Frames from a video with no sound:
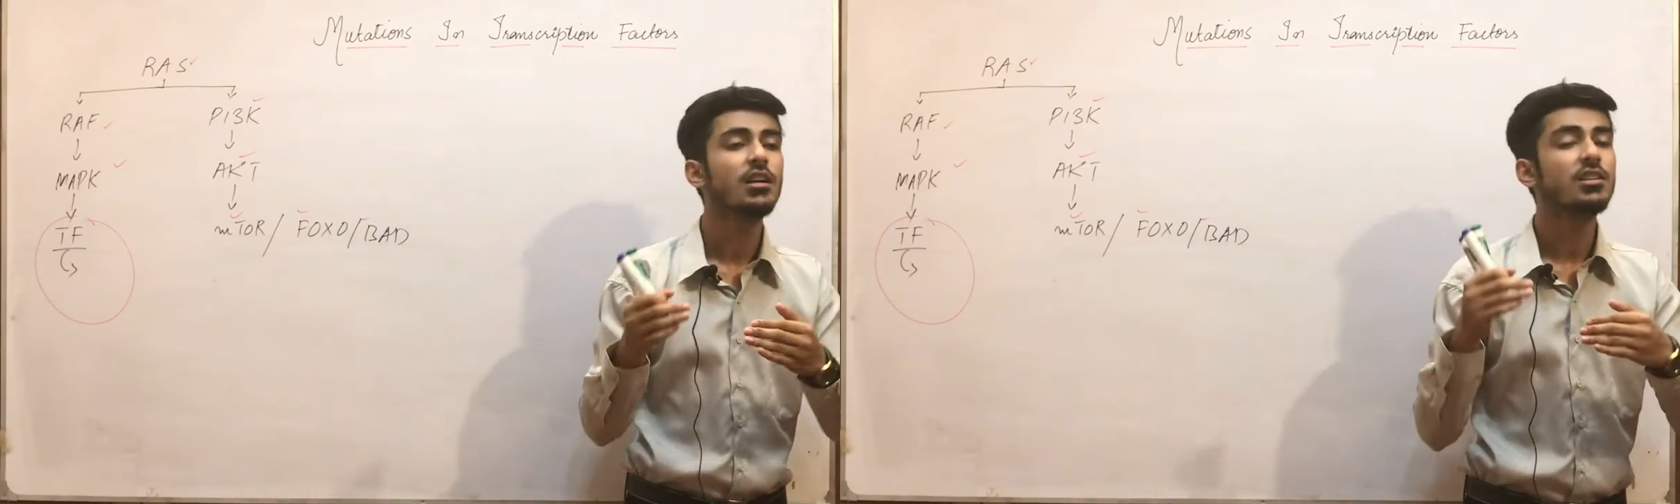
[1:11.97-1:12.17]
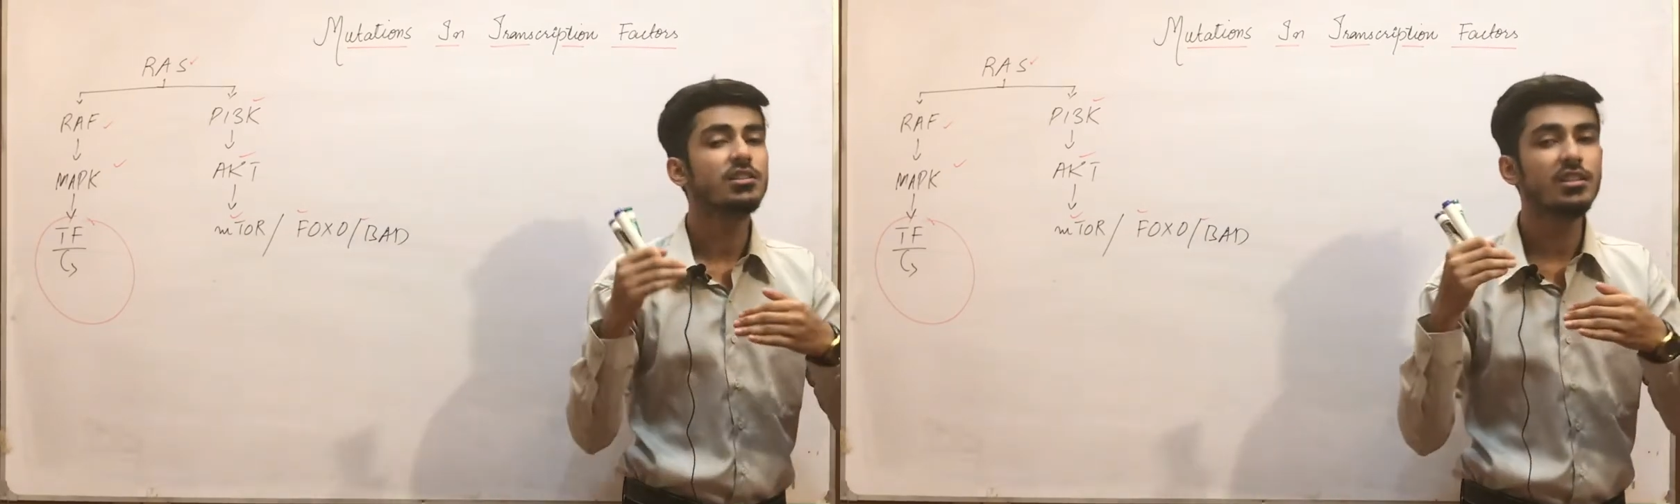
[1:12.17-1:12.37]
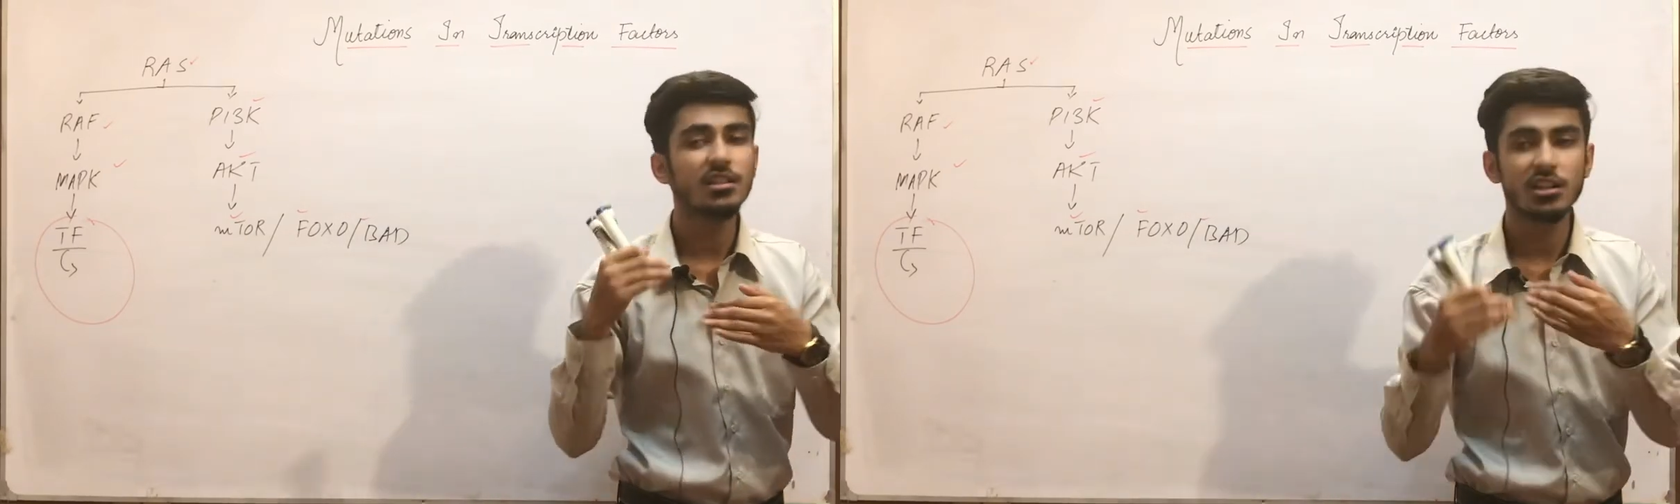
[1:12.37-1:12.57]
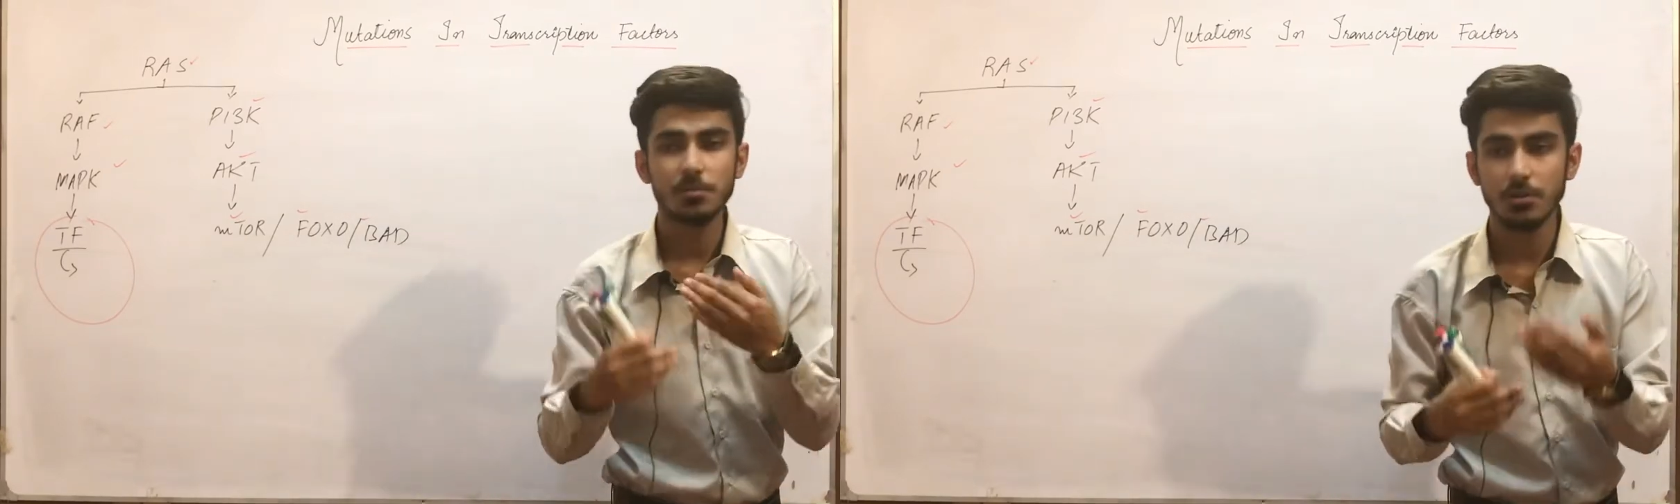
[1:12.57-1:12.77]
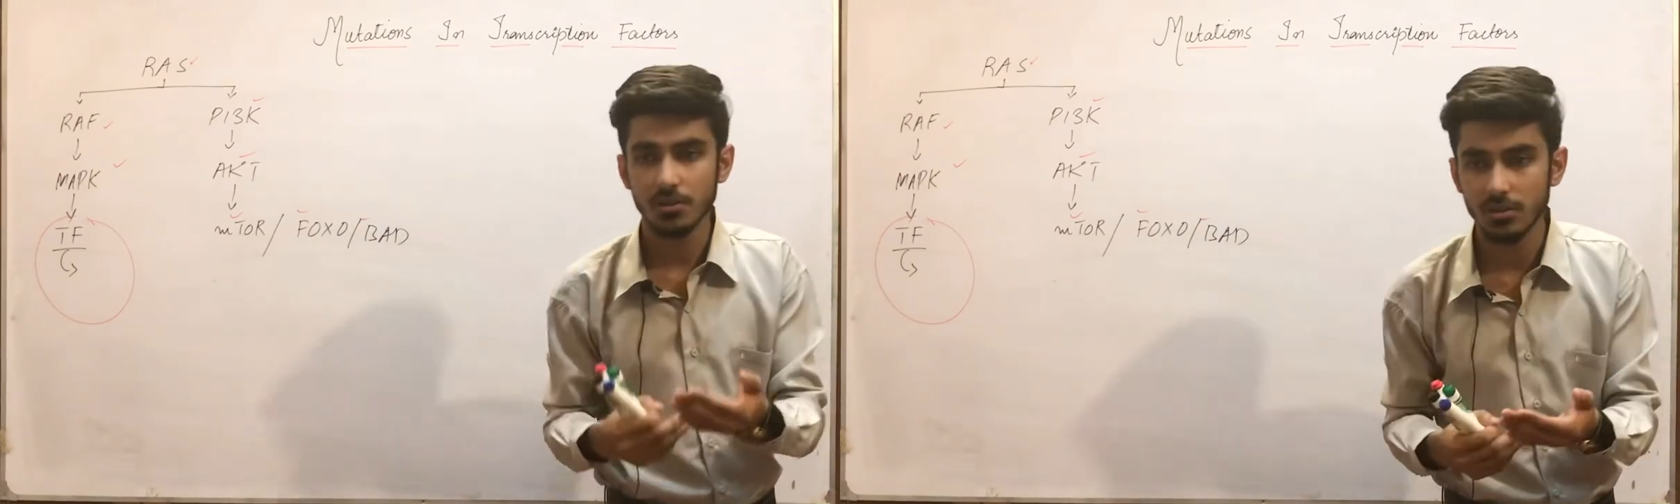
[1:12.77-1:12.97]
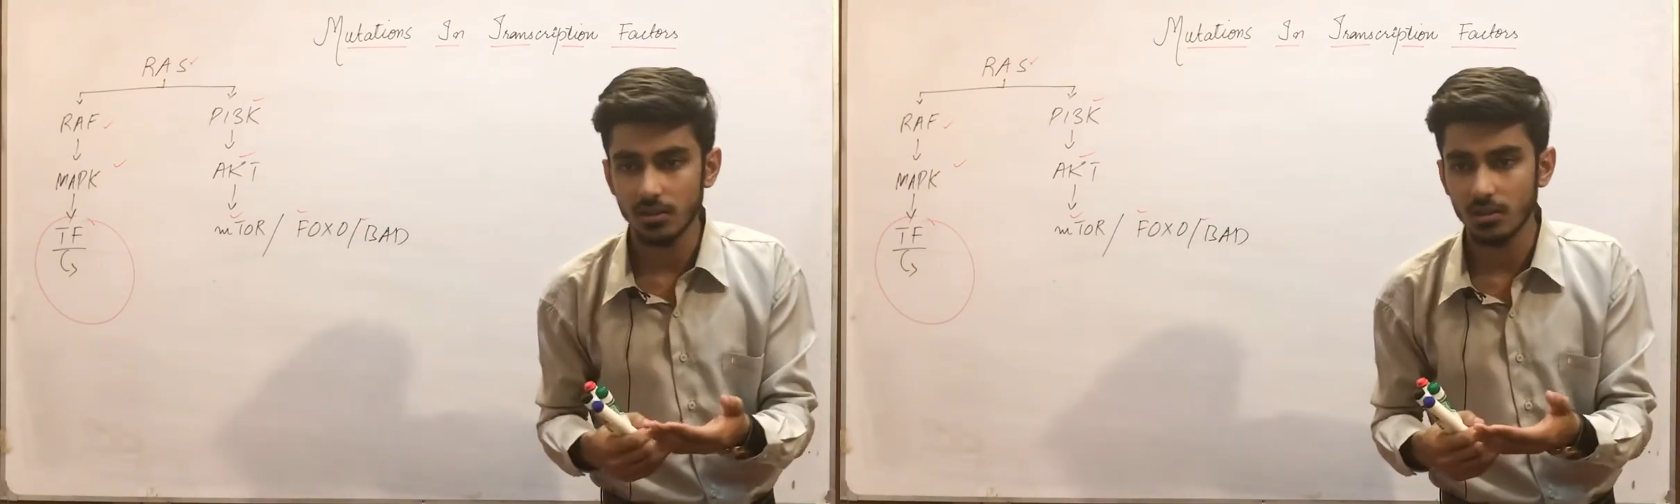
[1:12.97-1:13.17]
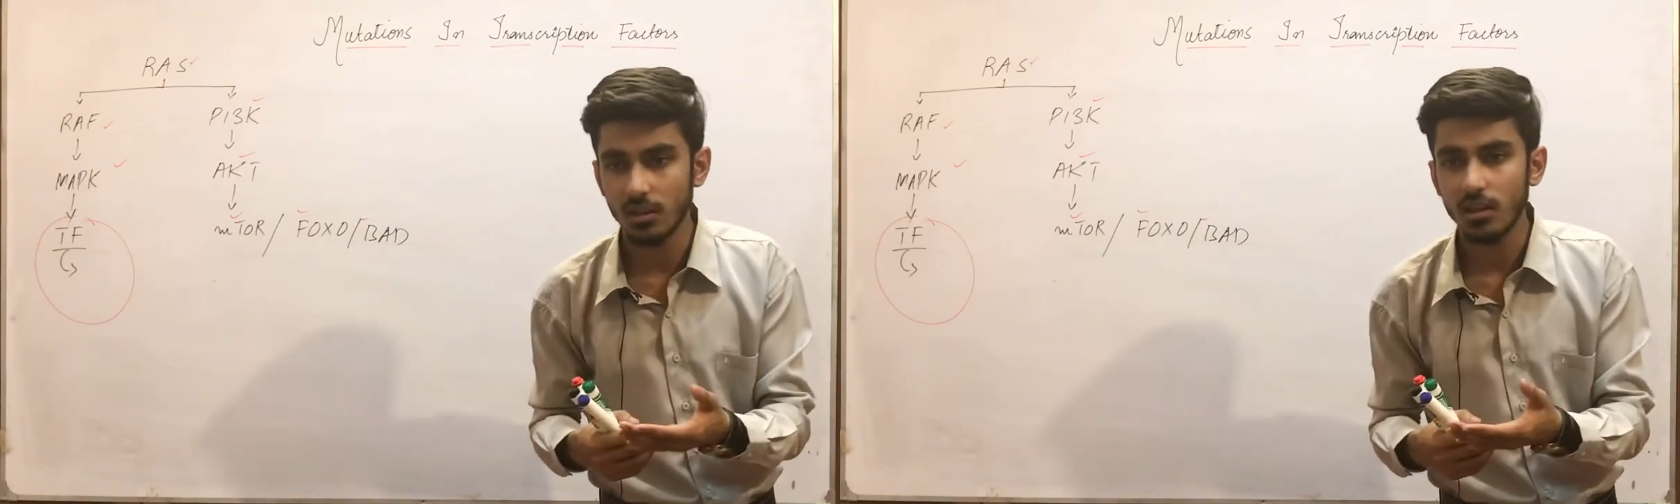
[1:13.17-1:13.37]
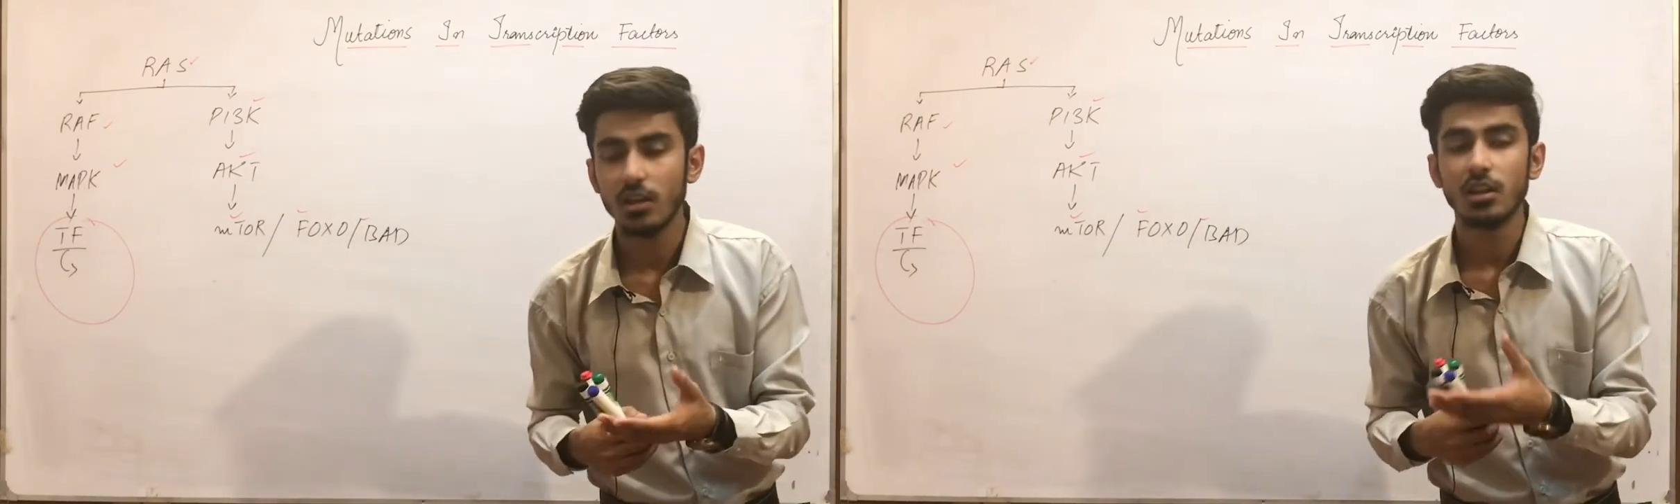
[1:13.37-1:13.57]
gene expression in
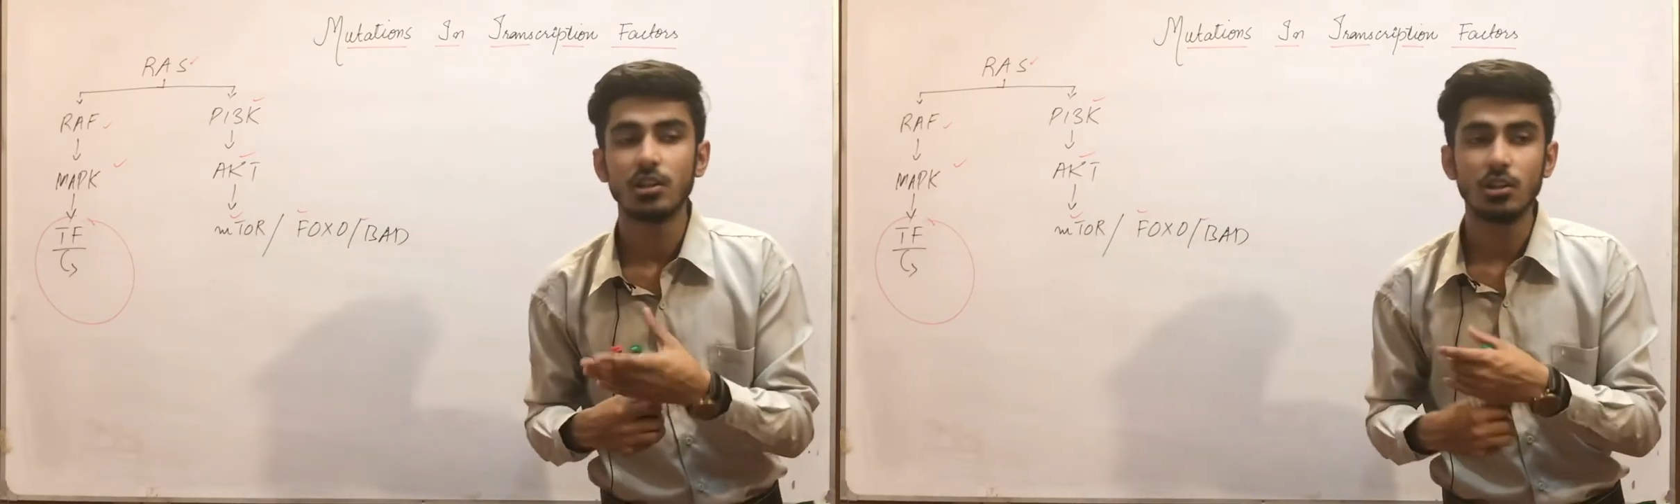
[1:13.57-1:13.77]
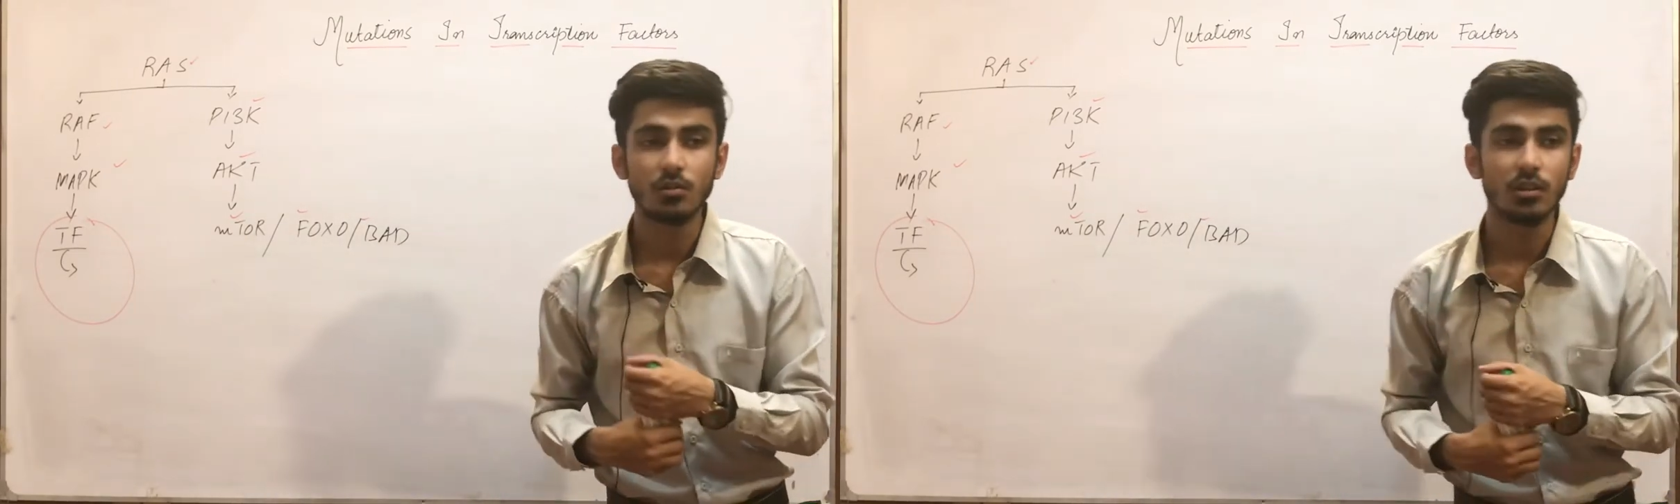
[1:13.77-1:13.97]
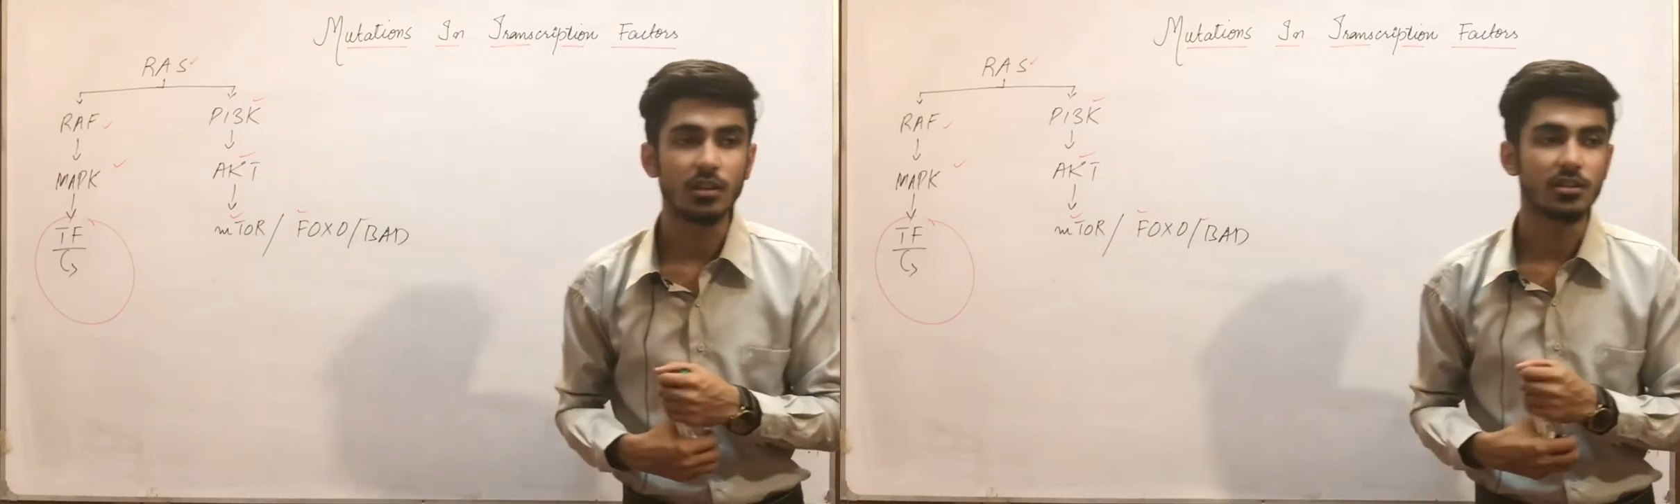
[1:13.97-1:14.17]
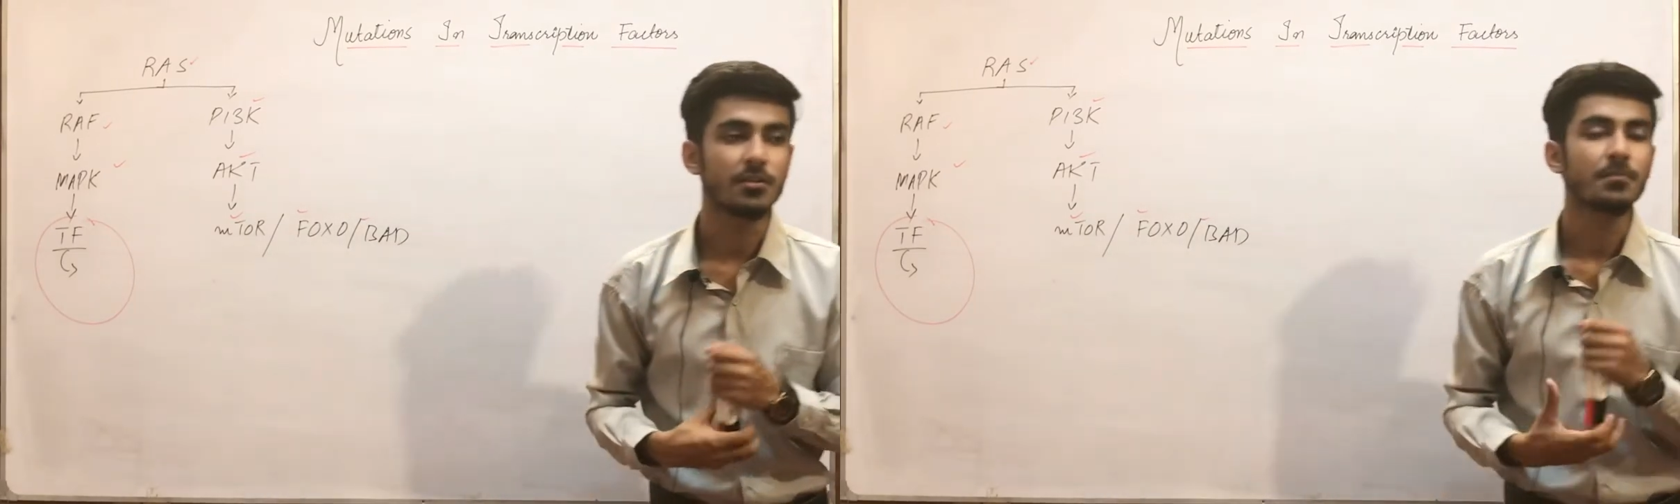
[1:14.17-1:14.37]
the nucleus.